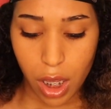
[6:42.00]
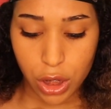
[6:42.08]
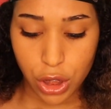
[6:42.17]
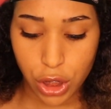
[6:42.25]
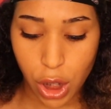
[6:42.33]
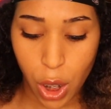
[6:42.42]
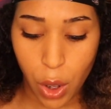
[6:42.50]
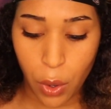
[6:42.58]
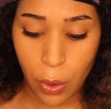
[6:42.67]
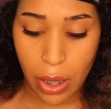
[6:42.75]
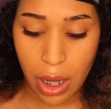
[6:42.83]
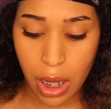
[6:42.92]

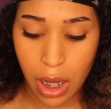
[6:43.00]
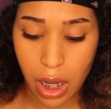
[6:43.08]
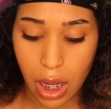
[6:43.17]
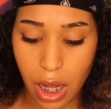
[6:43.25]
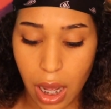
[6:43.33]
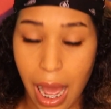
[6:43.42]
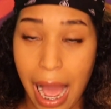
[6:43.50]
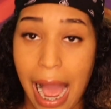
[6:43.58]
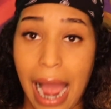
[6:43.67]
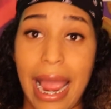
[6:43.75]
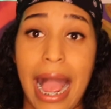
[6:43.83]
So I